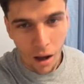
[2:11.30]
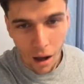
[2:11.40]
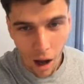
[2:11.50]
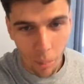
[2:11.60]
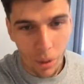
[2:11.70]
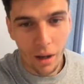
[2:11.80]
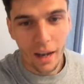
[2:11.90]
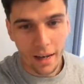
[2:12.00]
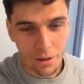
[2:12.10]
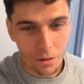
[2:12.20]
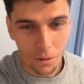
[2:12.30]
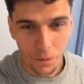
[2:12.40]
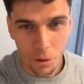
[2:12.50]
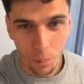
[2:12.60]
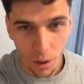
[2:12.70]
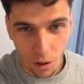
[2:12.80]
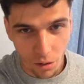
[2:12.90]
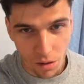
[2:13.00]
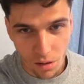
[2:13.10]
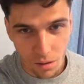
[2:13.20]
I'll put links to a few
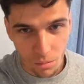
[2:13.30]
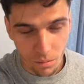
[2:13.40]
blogs